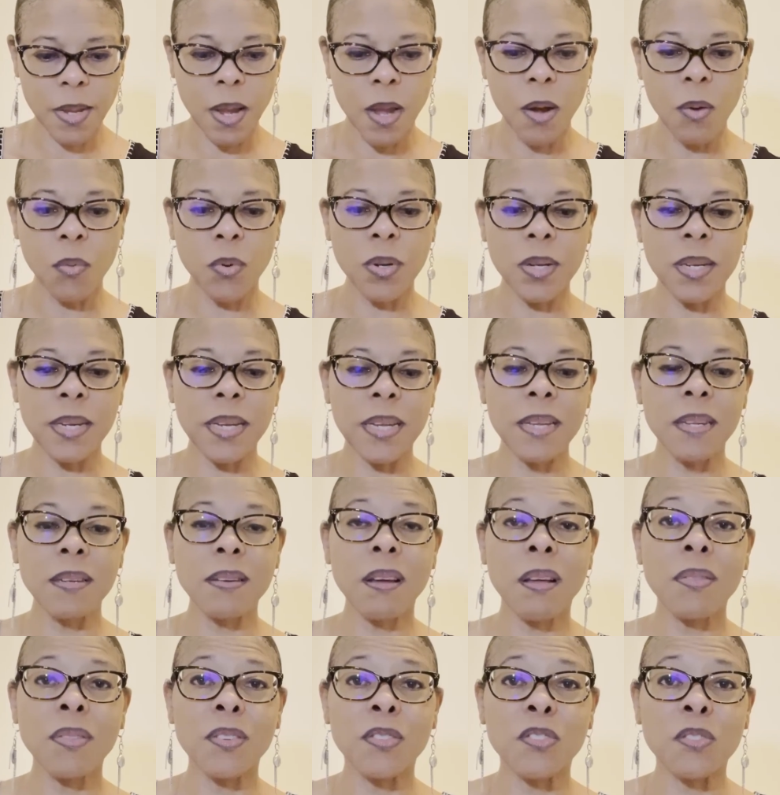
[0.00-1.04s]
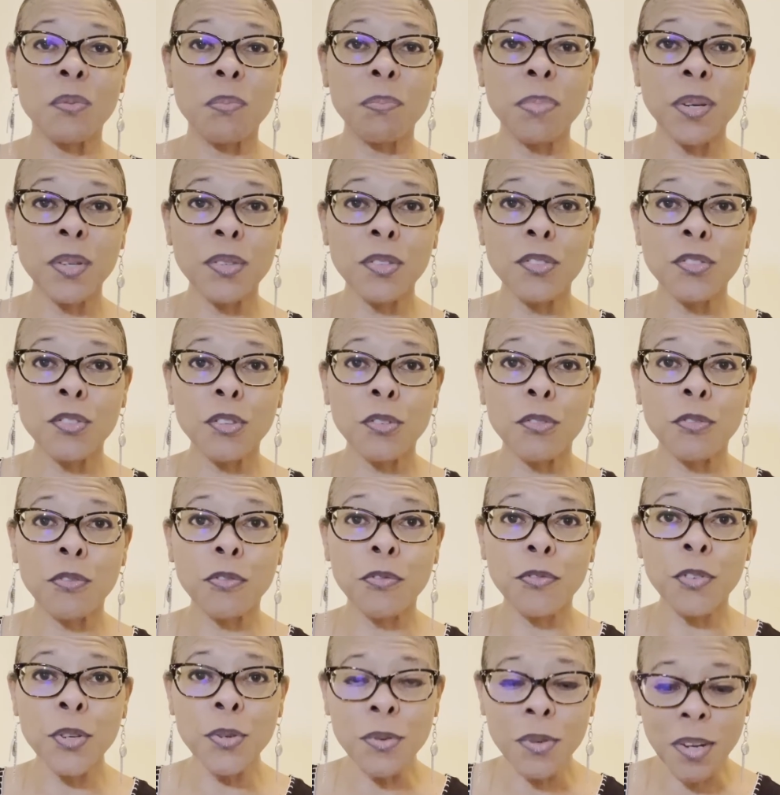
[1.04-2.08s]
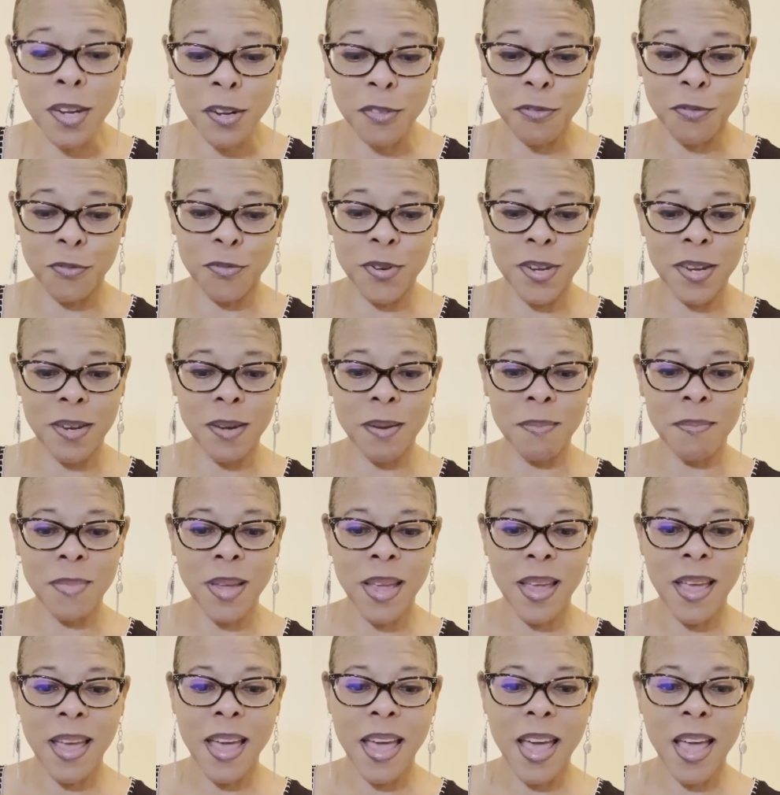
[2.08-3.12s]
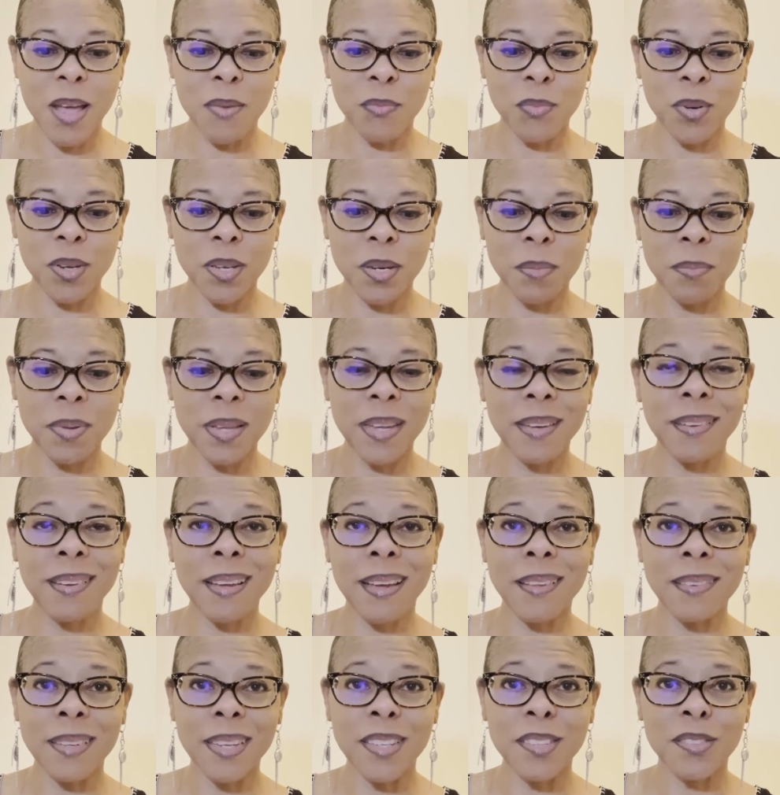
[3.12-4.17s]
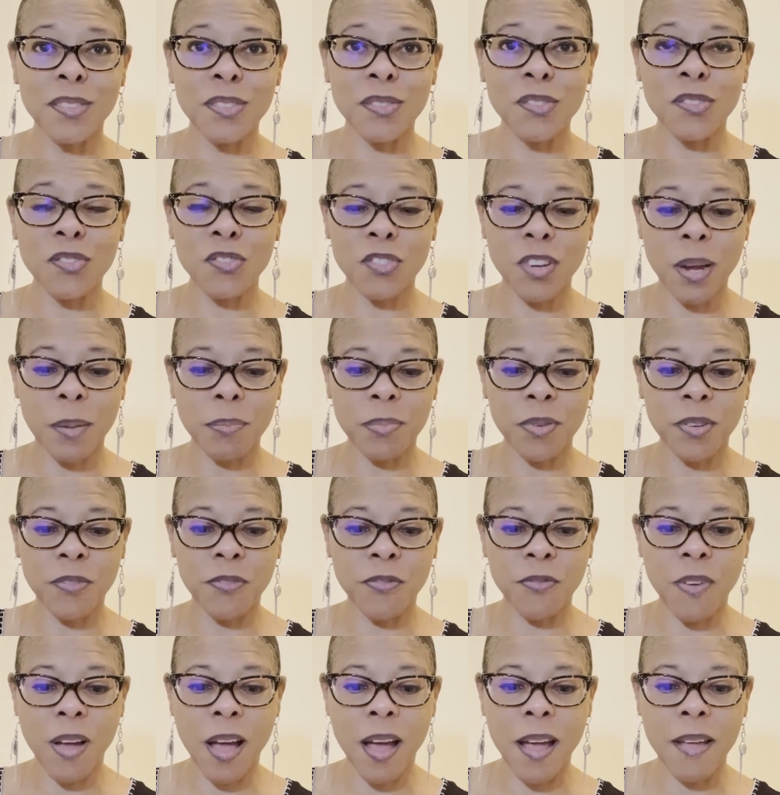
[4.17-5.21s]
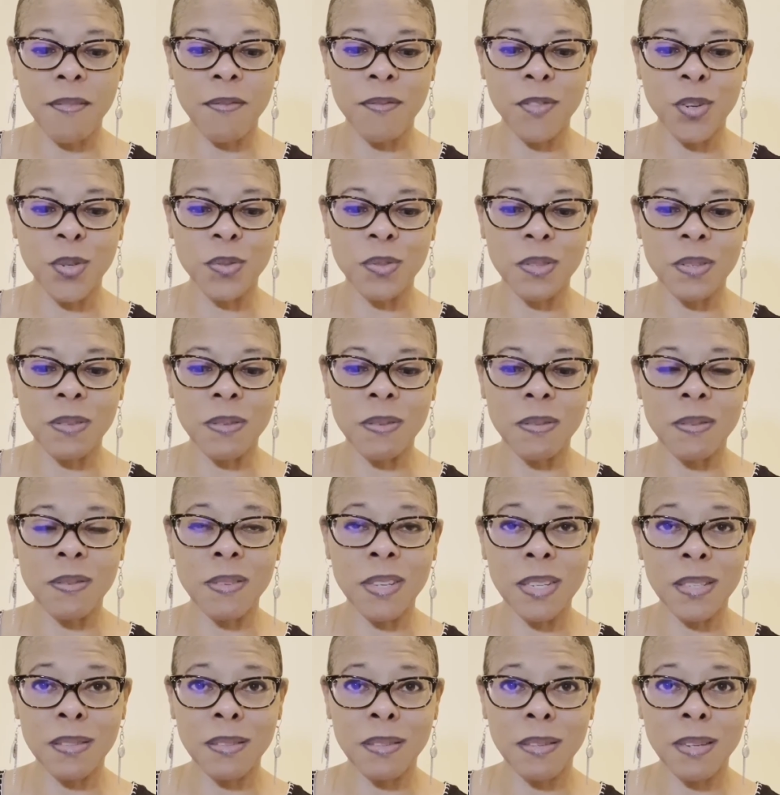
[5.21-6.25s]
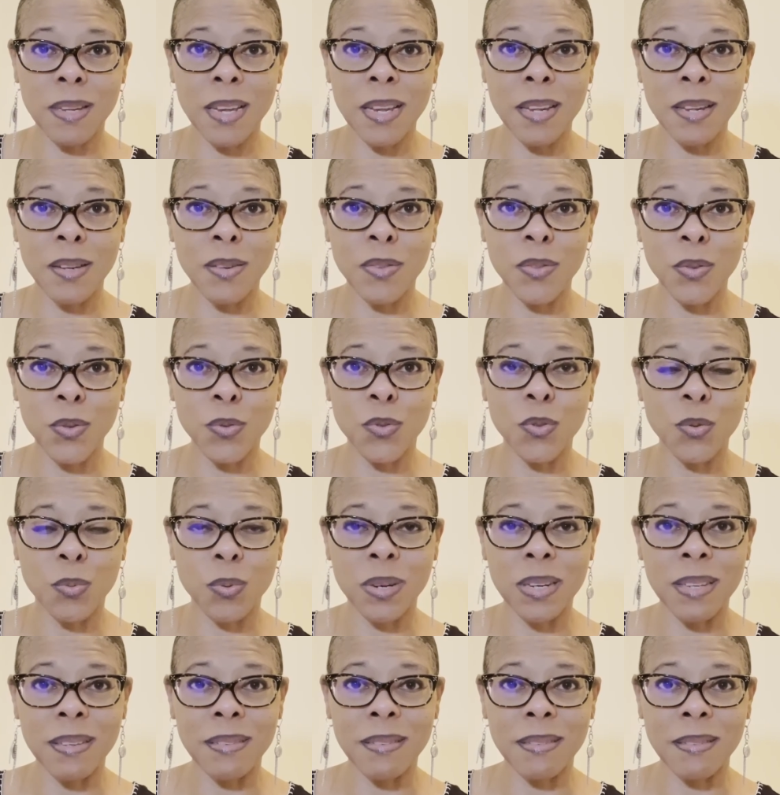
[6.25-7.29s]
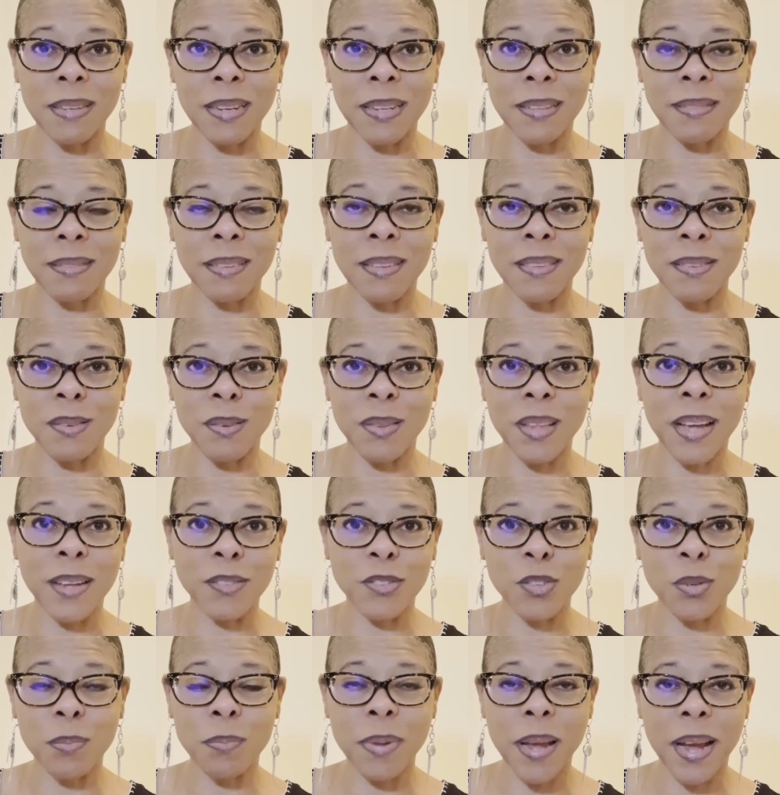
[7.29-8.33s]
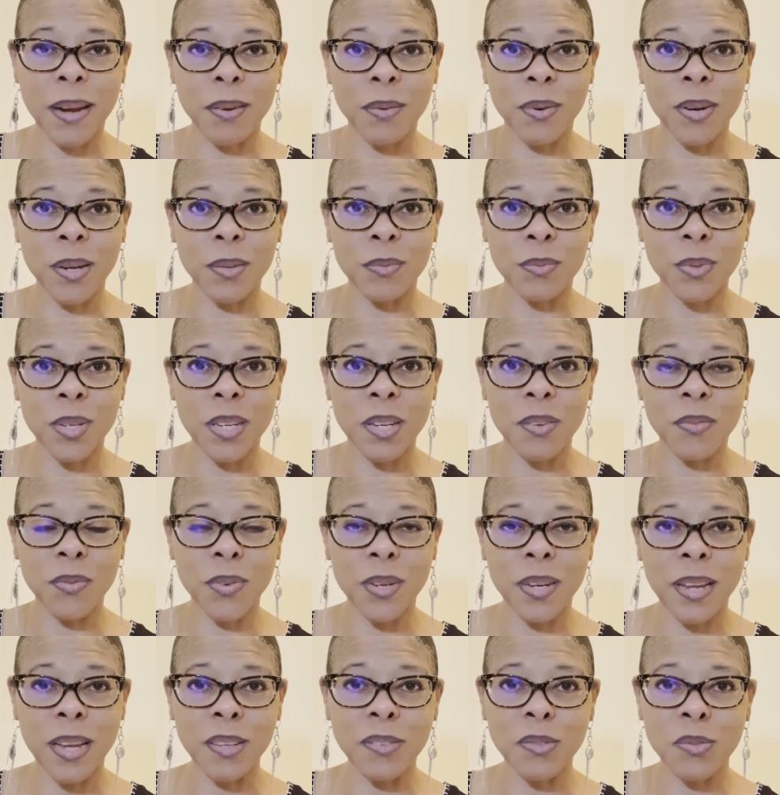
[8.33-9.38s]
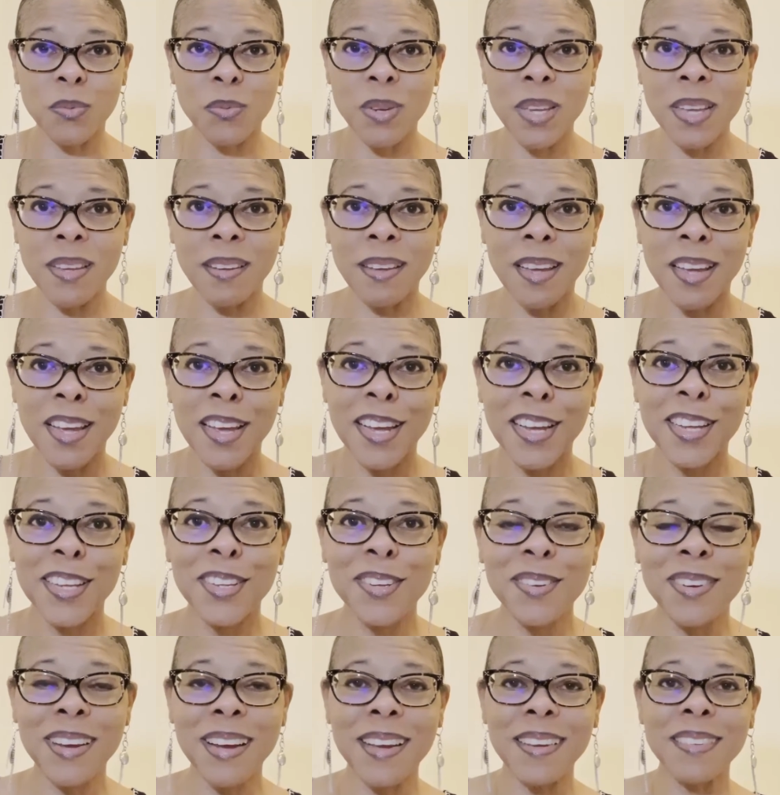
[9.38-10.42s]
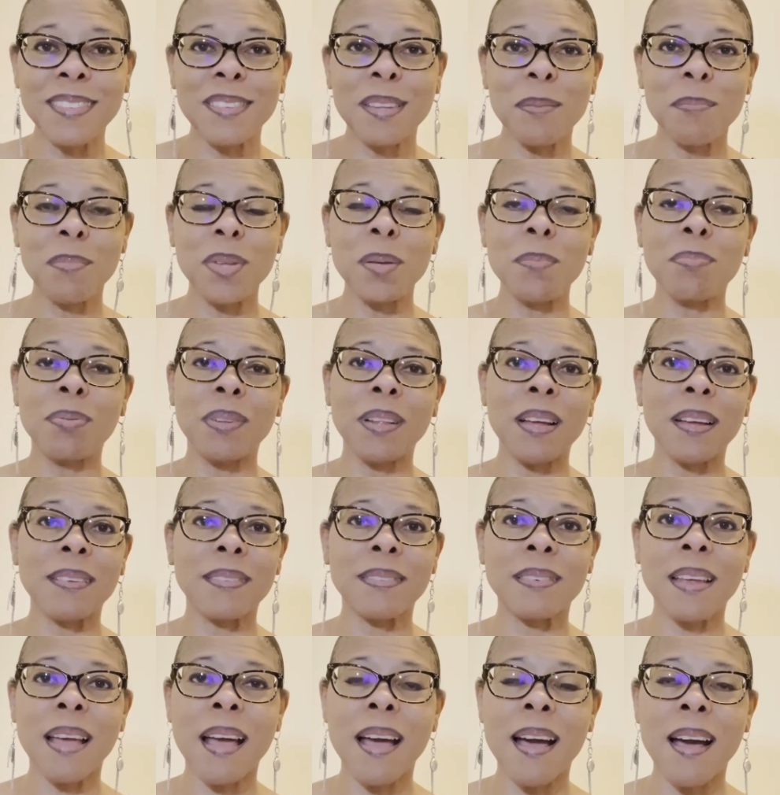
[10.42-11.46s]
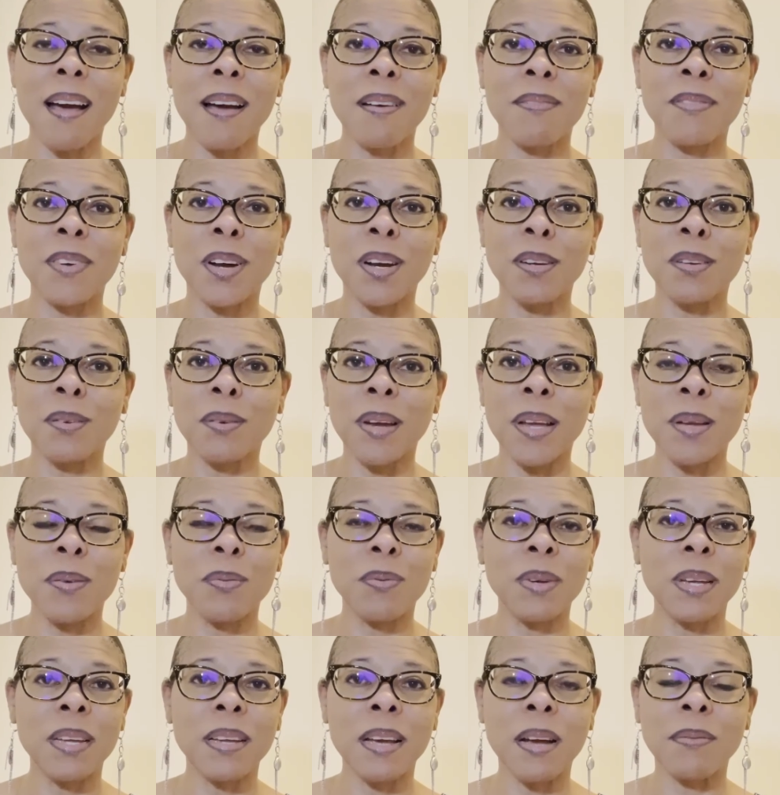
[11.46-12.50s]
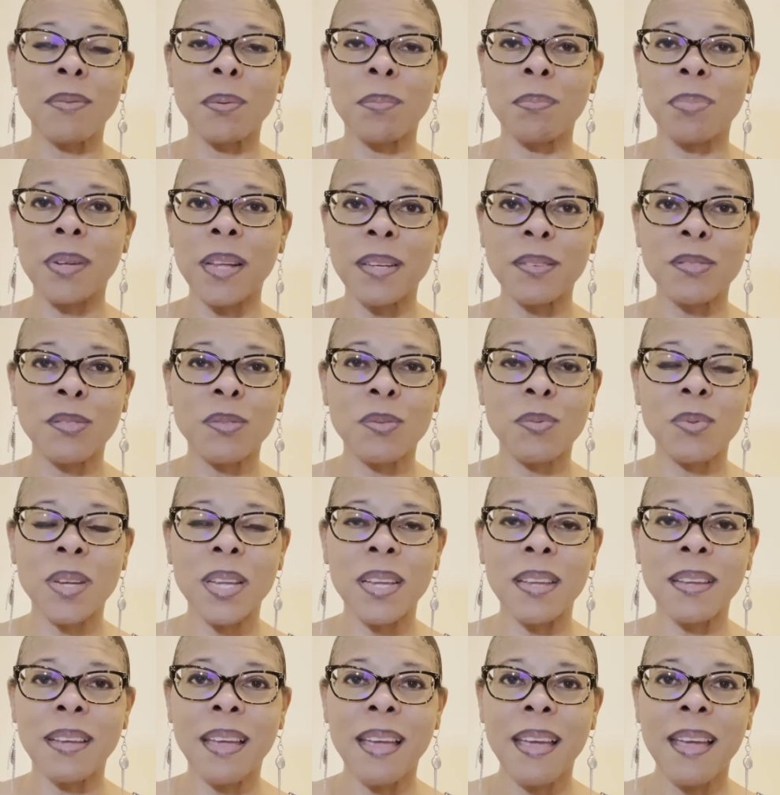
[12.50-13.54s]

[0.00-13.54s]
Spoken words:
We're going to end on the spiritual fruit of freedom. And we're going to be in Galatians chapter 5, verses 16 through 26. And so that's your background reading for next week. You guys be blessed. Have a great week. Have a blessed week.